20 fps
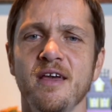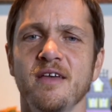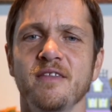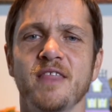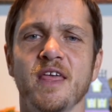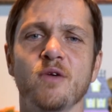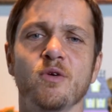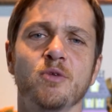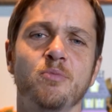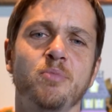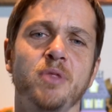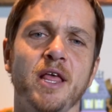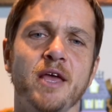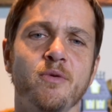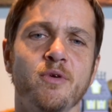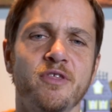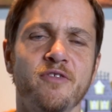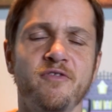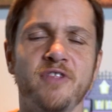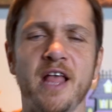They would play
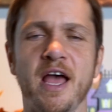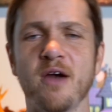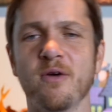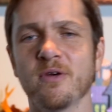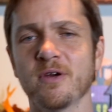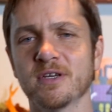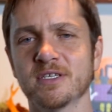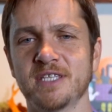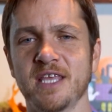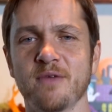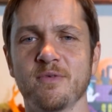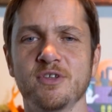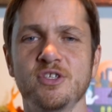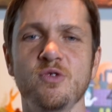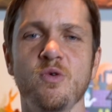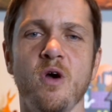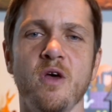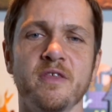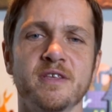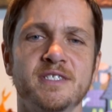with flowers, they would
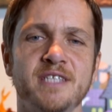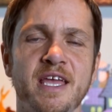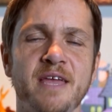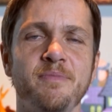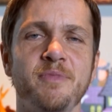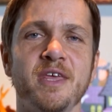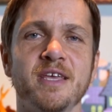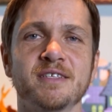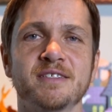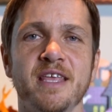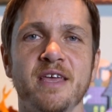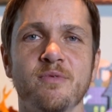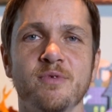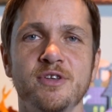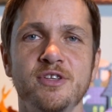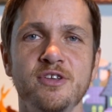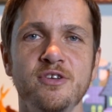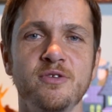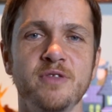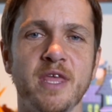do all the same things they would do.